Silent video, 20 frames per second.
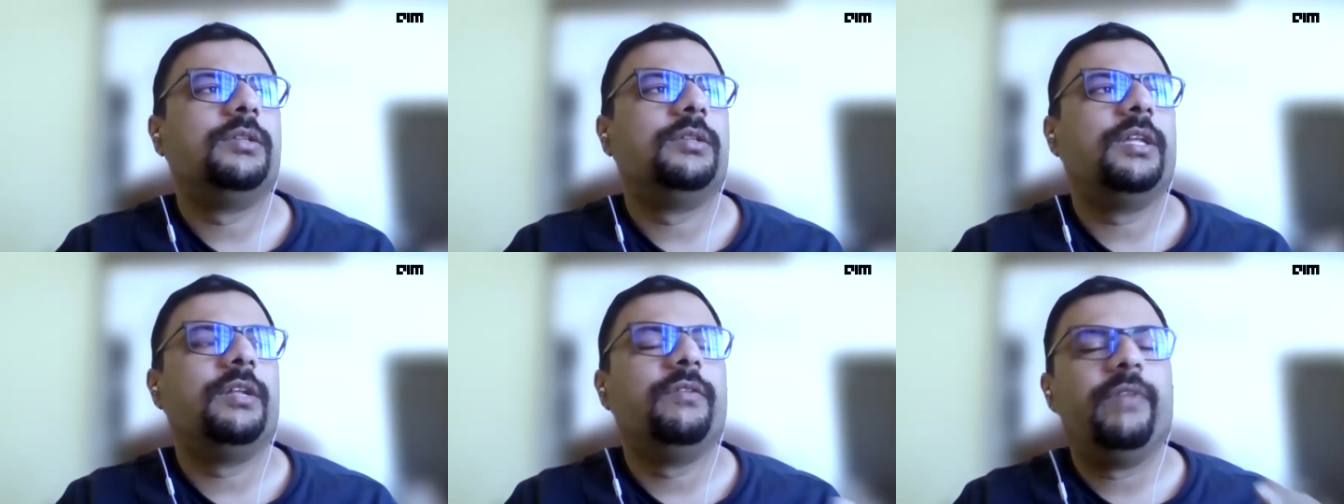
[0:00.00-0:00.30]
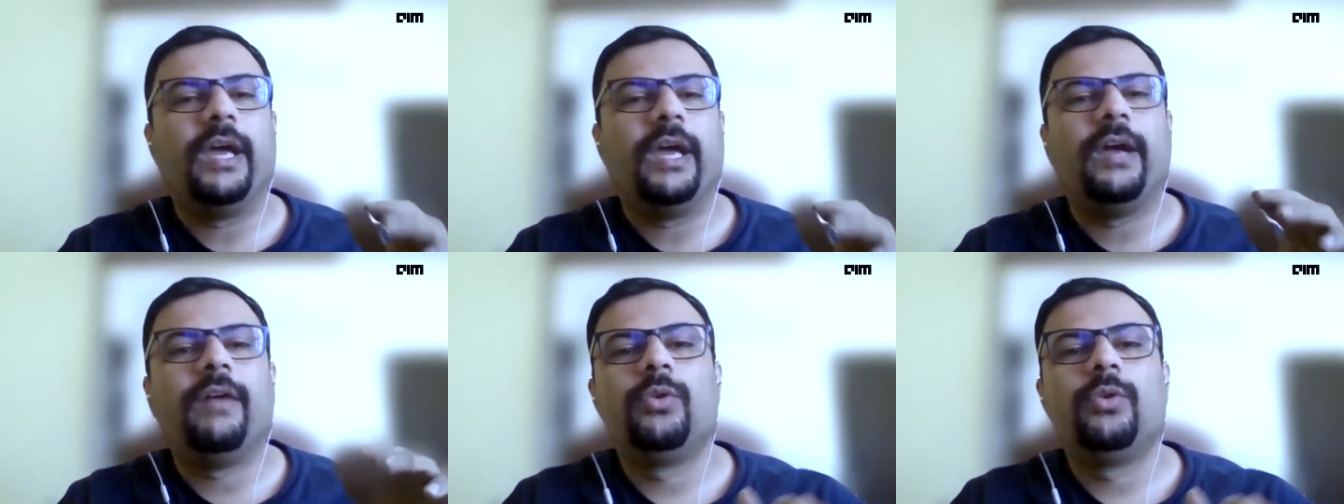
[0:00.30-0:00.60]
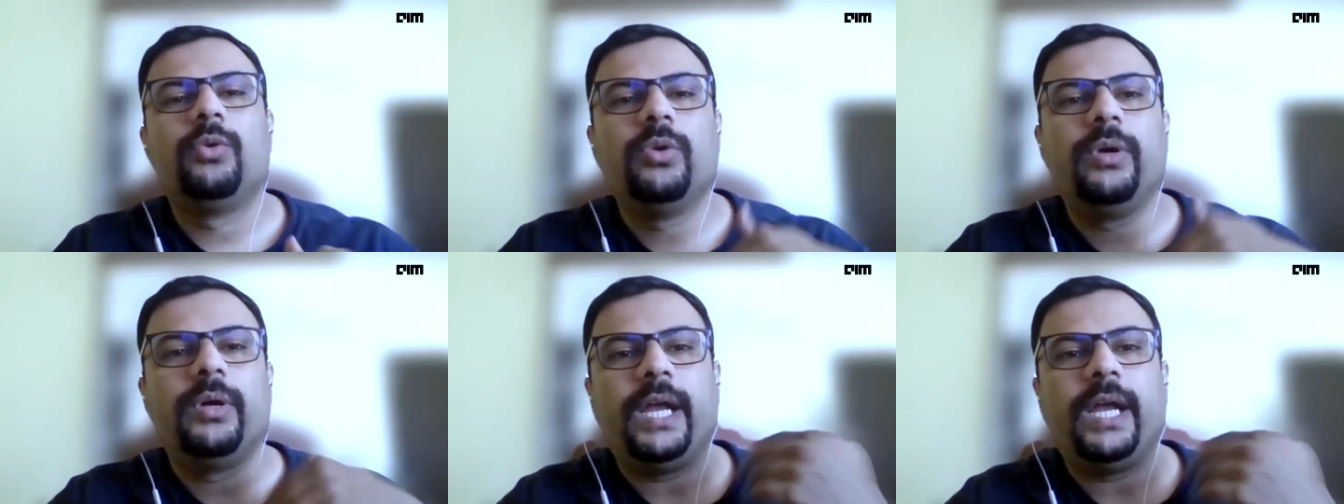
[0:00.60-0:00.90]
Then we have
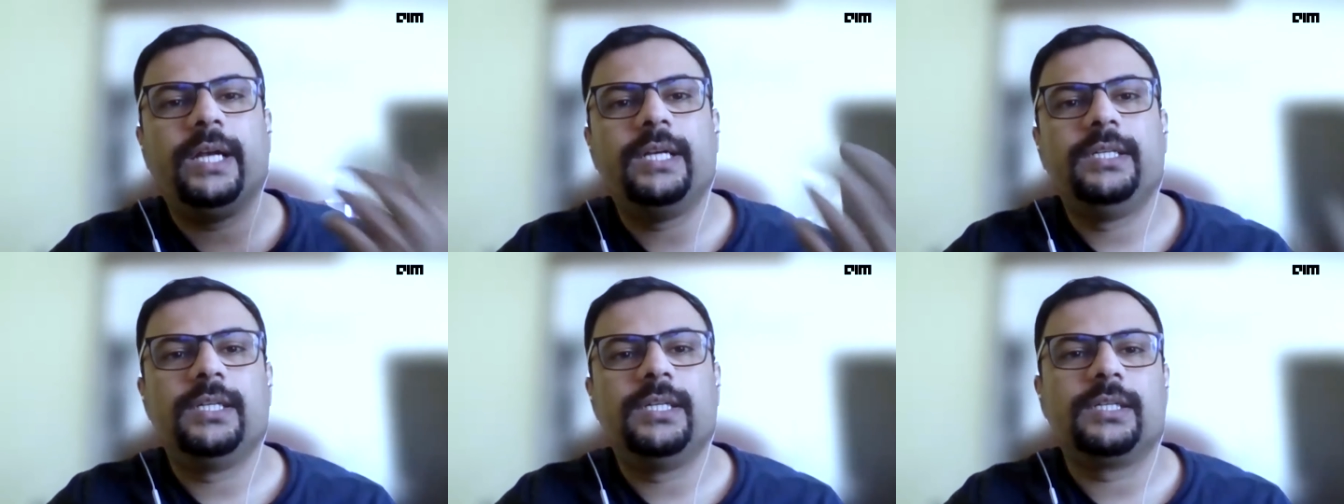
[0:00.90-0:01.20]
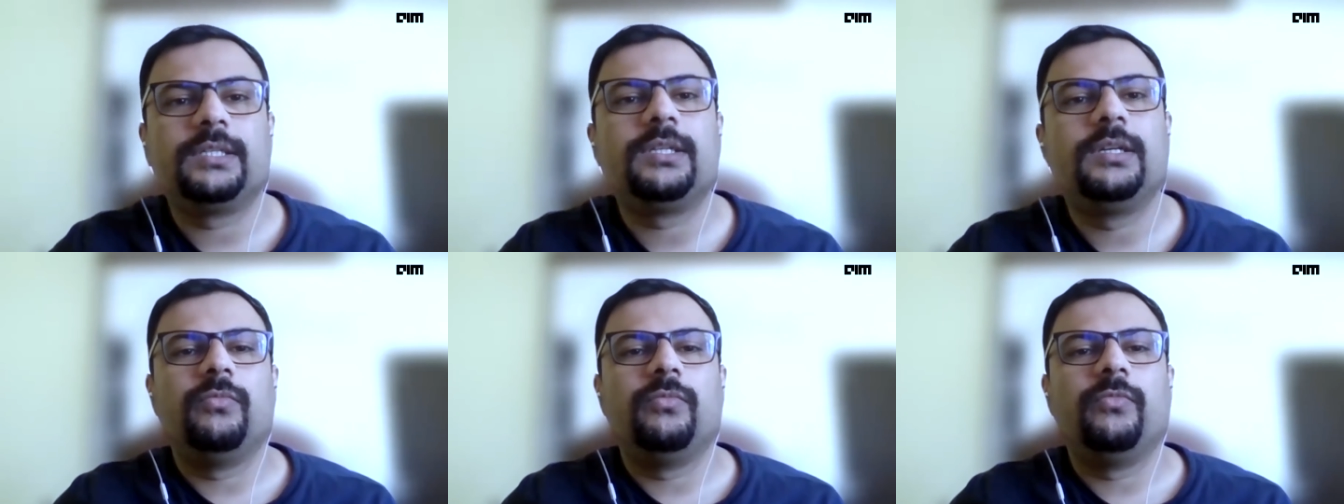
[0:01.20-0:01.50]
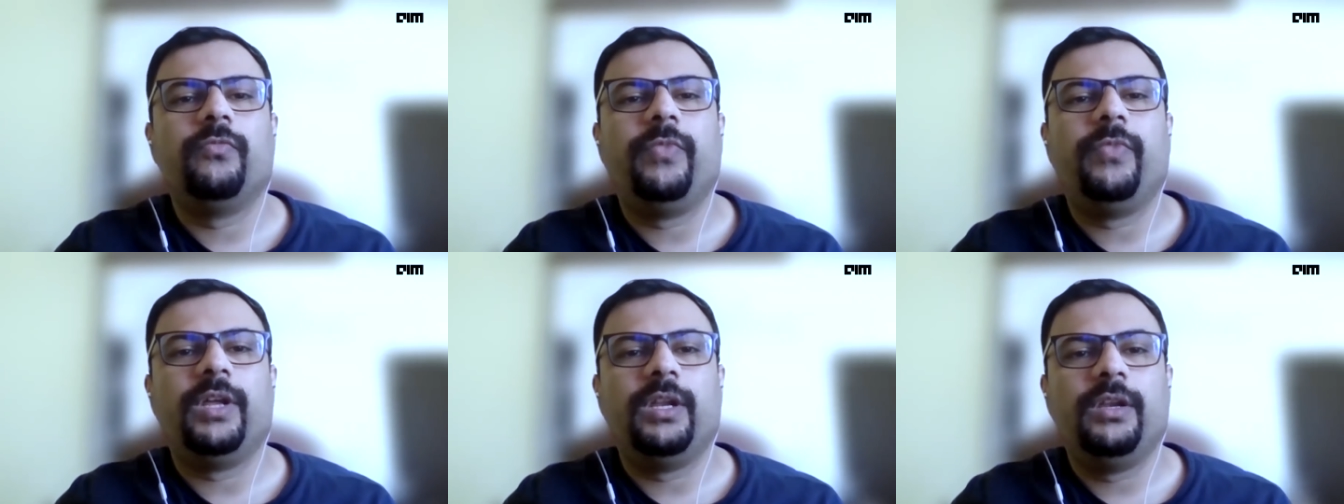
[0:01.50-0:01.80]
to adjust
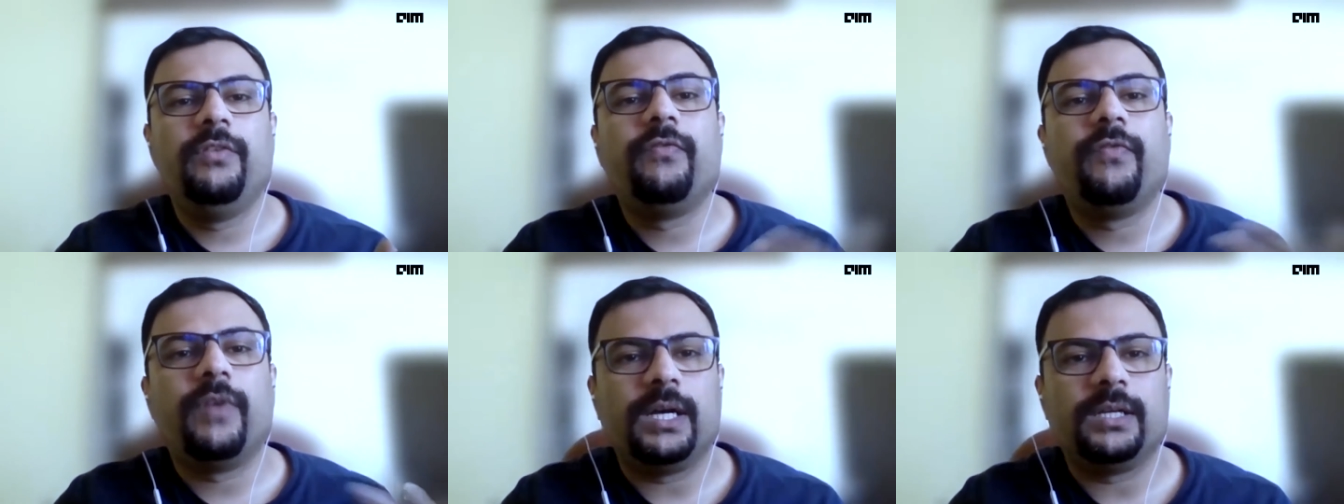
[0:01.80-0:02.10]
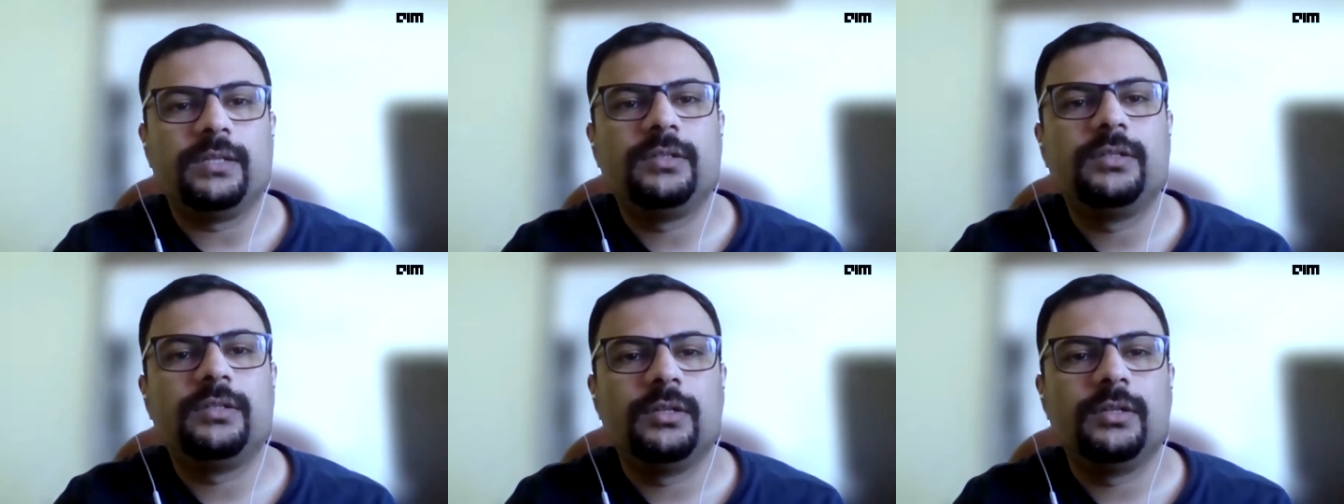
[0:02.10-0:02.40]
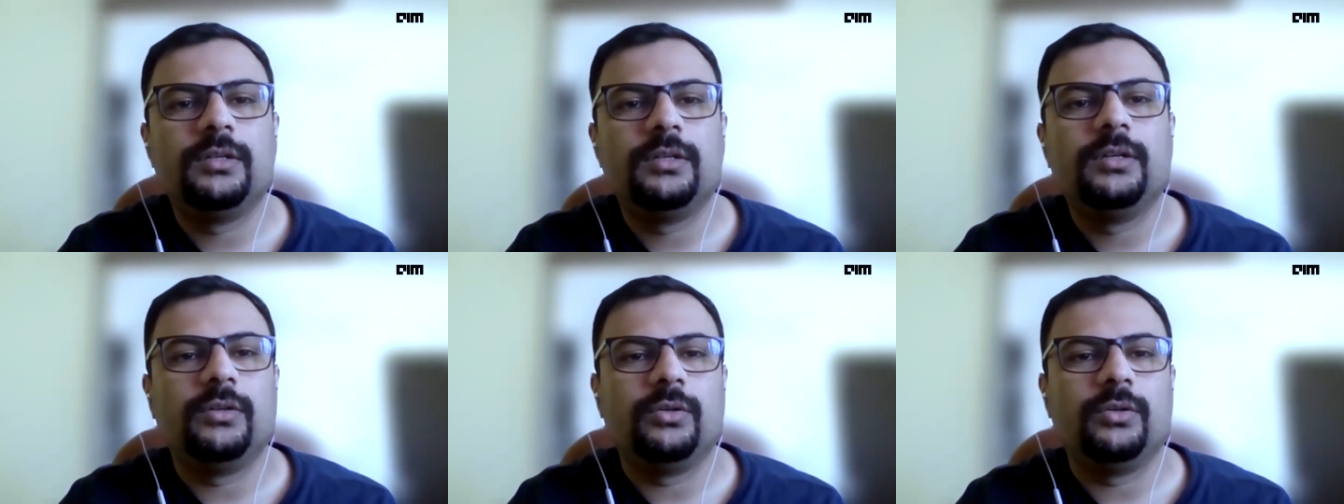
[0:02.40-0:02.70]
very fast
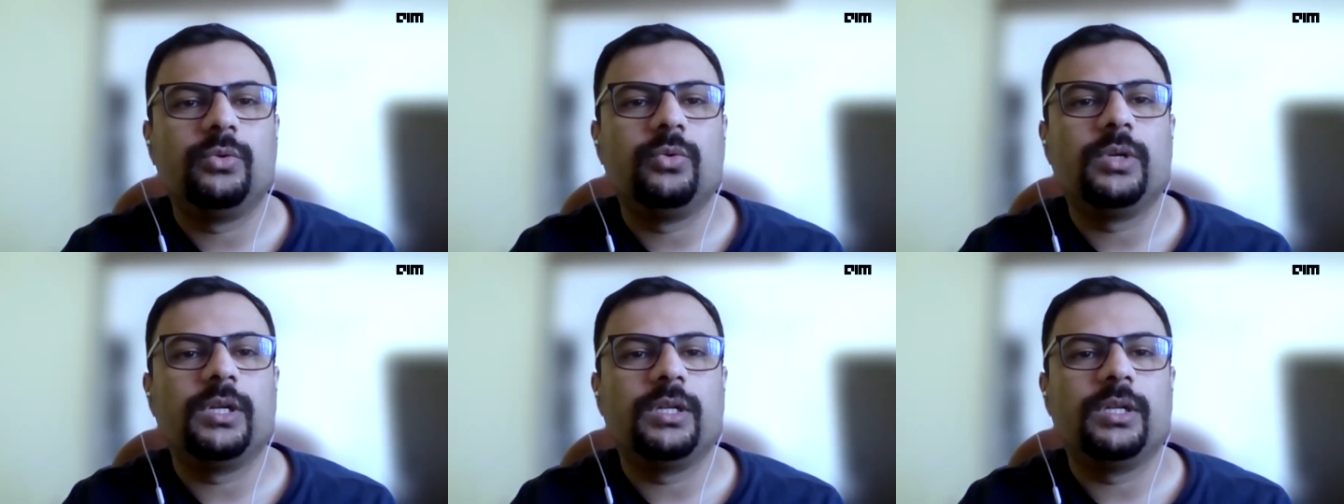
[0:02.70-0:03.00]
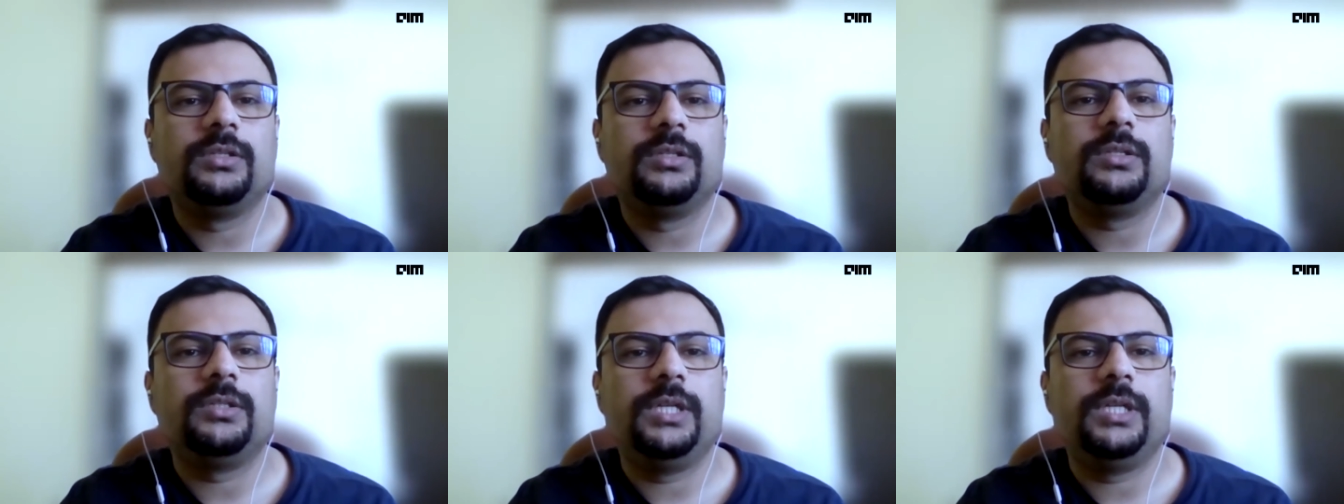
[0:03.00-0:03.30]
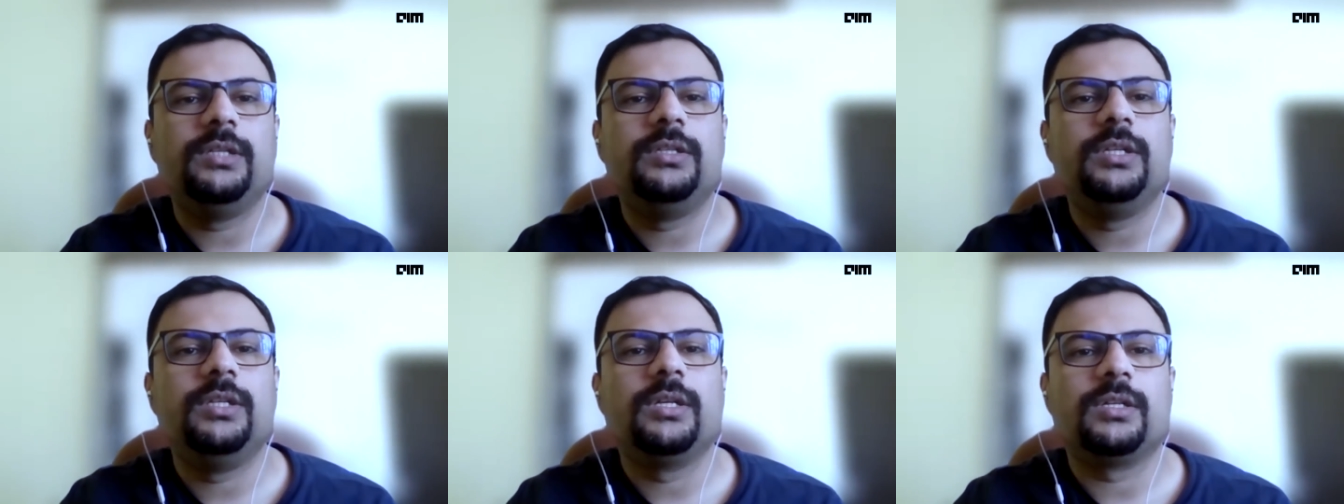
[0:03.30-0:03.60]
to
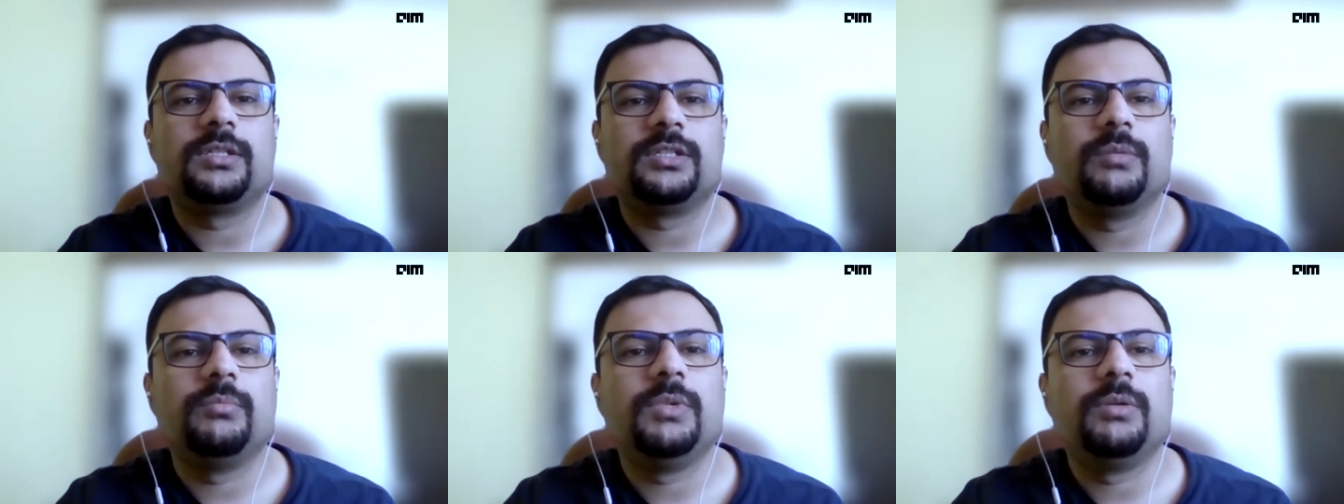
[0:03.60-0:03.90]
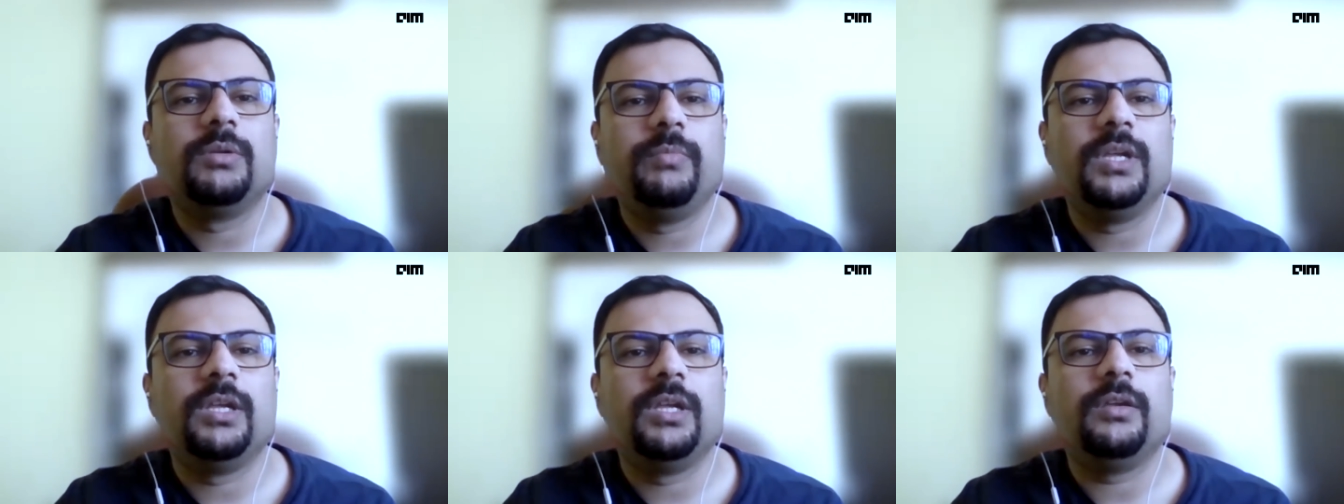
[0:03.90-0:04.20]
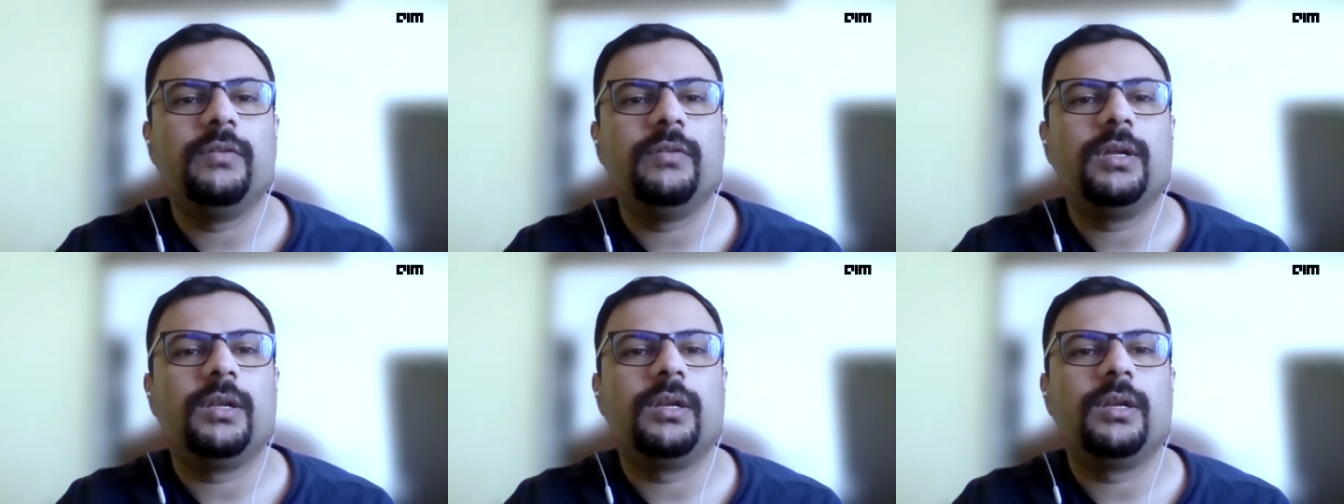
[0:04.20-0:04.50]
changing customer
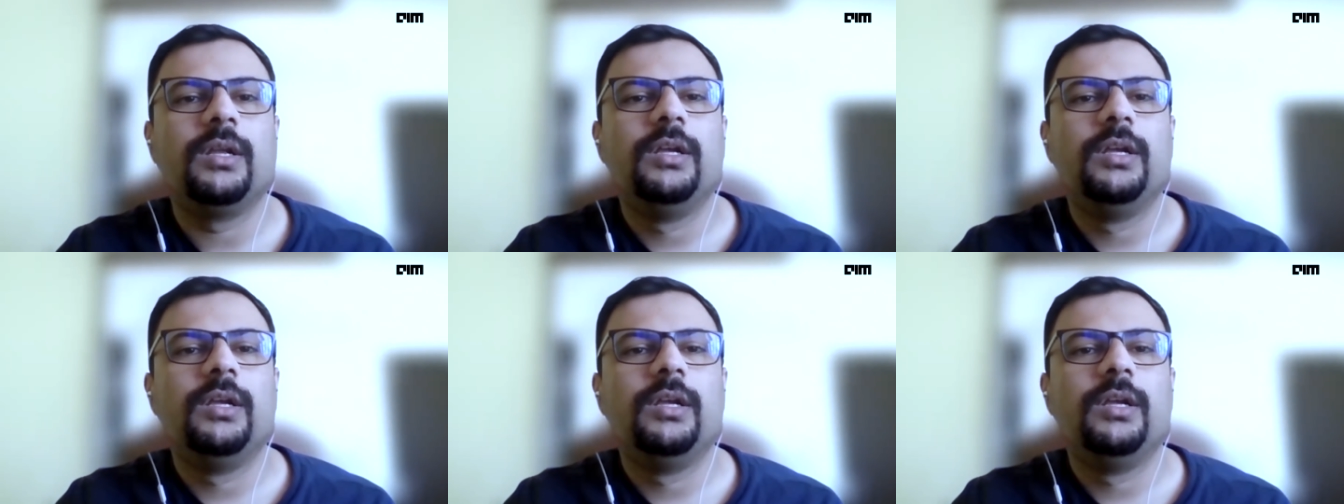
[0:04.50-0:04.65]
behavior.